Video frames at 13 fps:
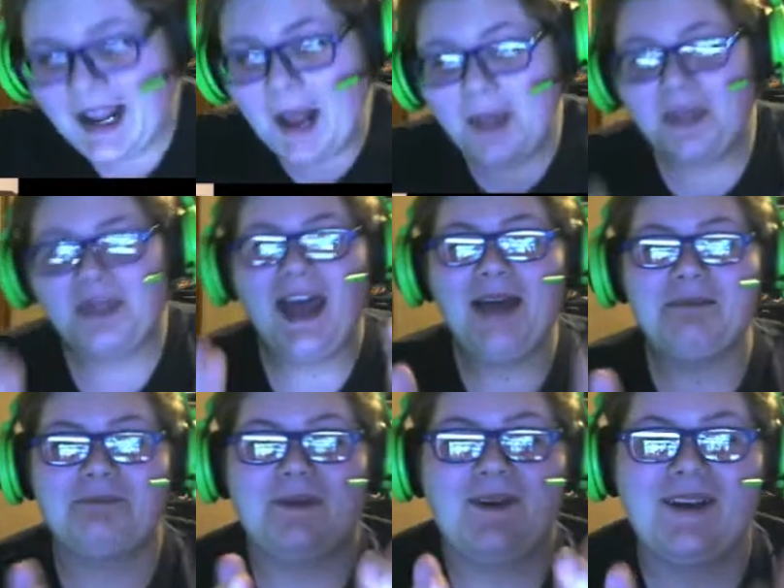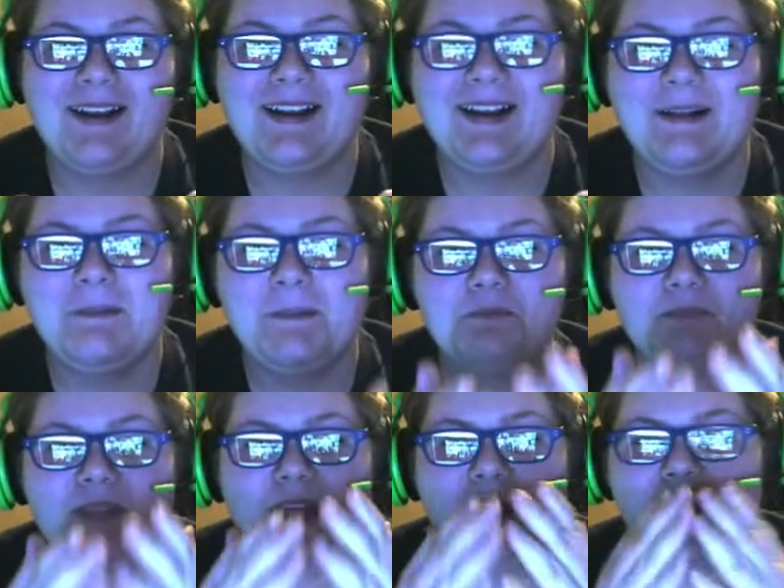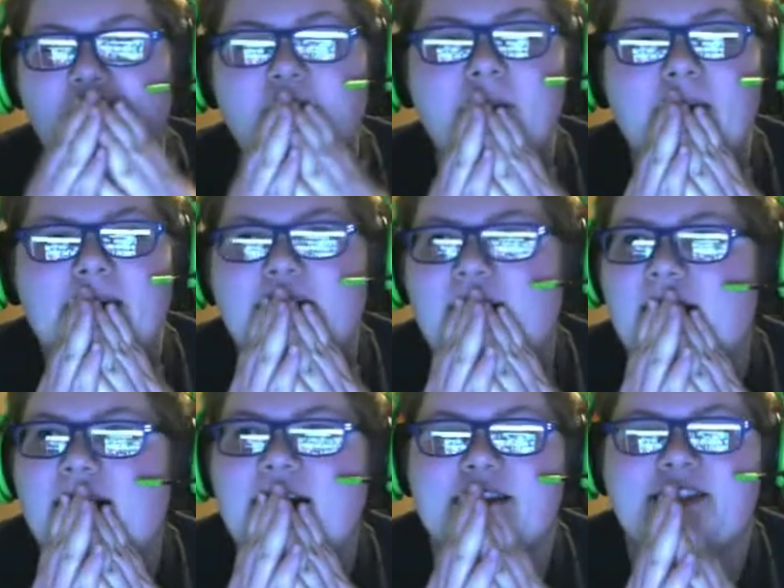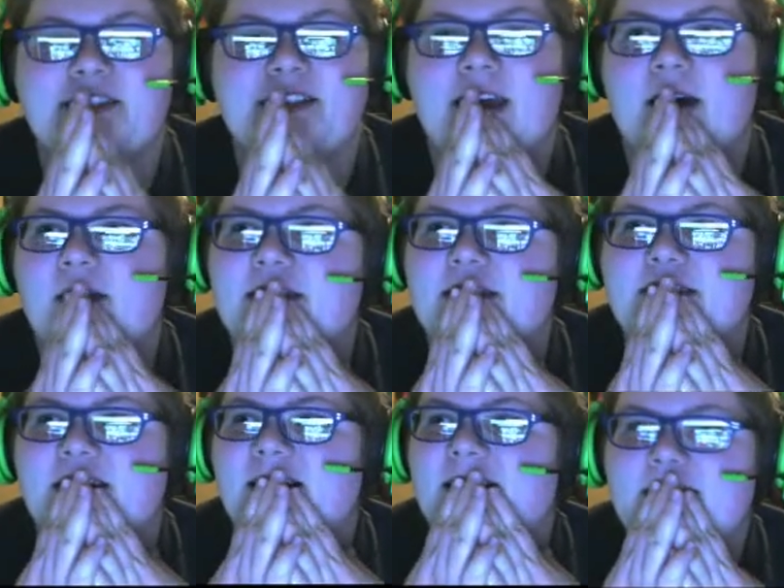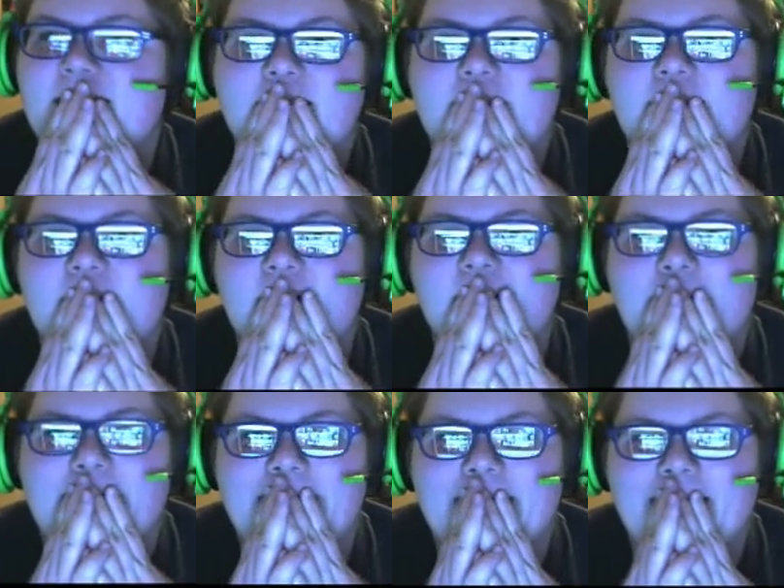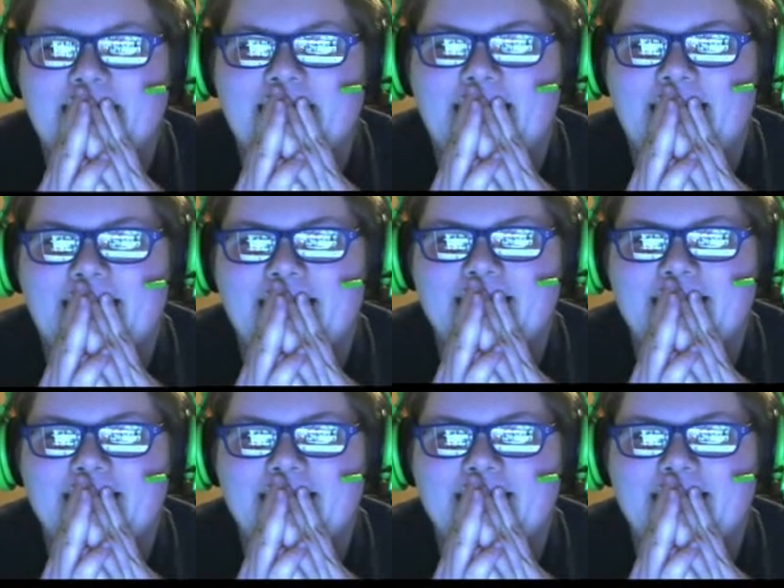That part, oh my god, I gotta see how that's done. Oh my god.